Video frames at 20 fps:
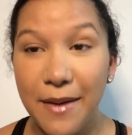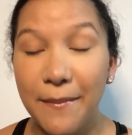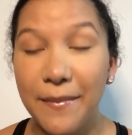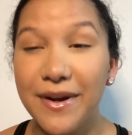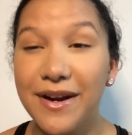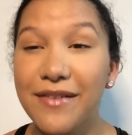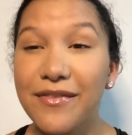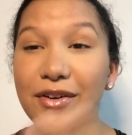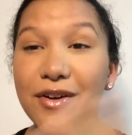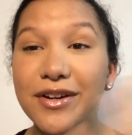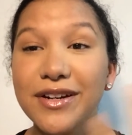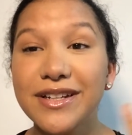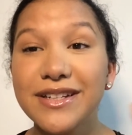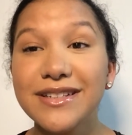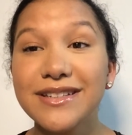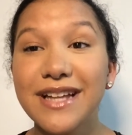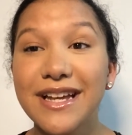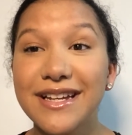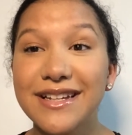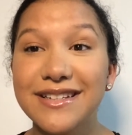But I've already
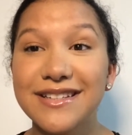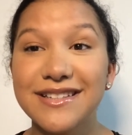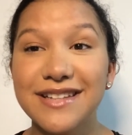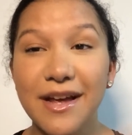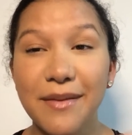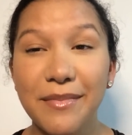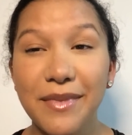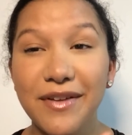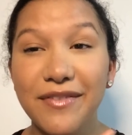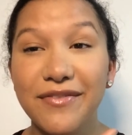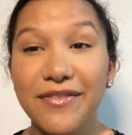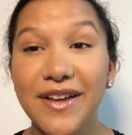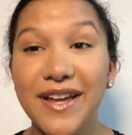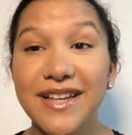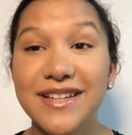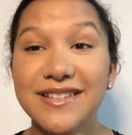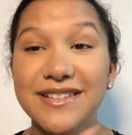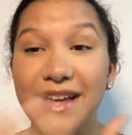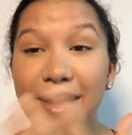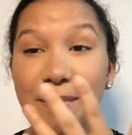like set my
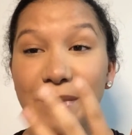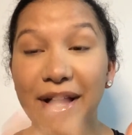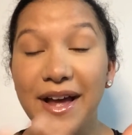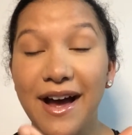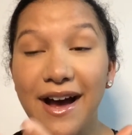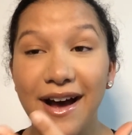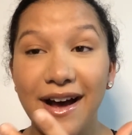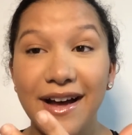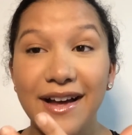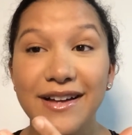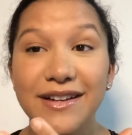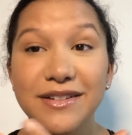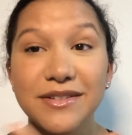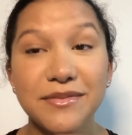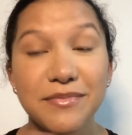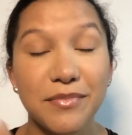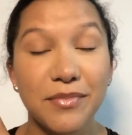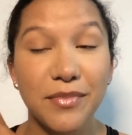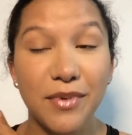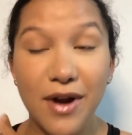face, set my
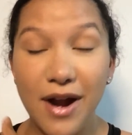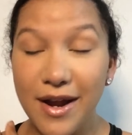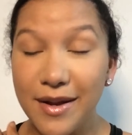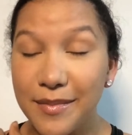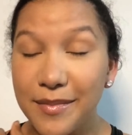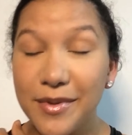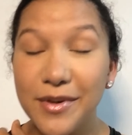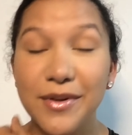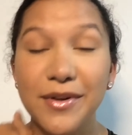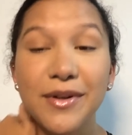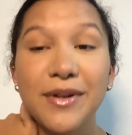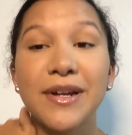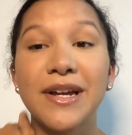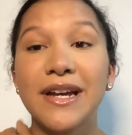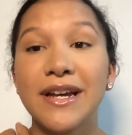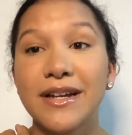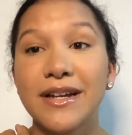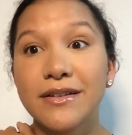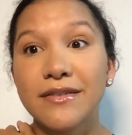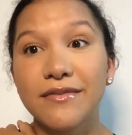eyes, primer,
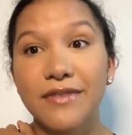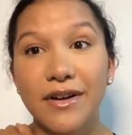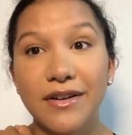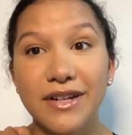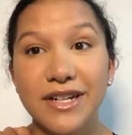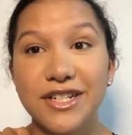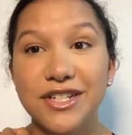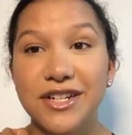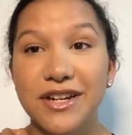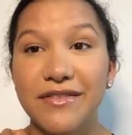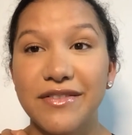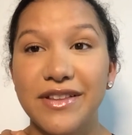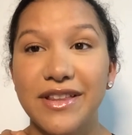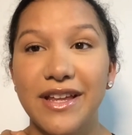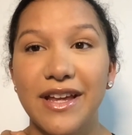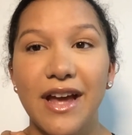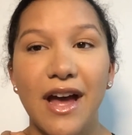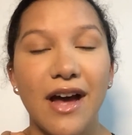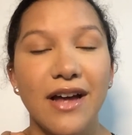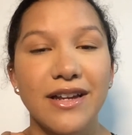foundation,
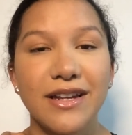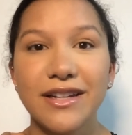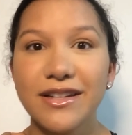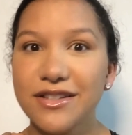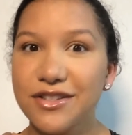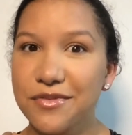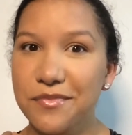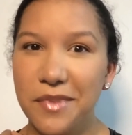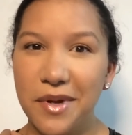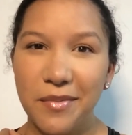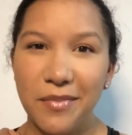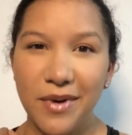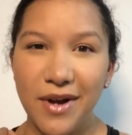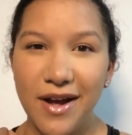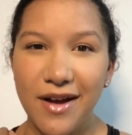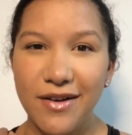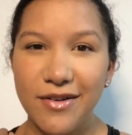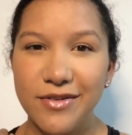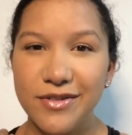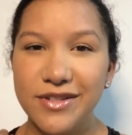everything. I didn't do my
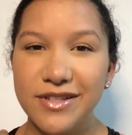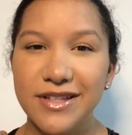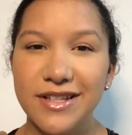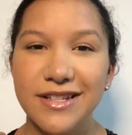brows.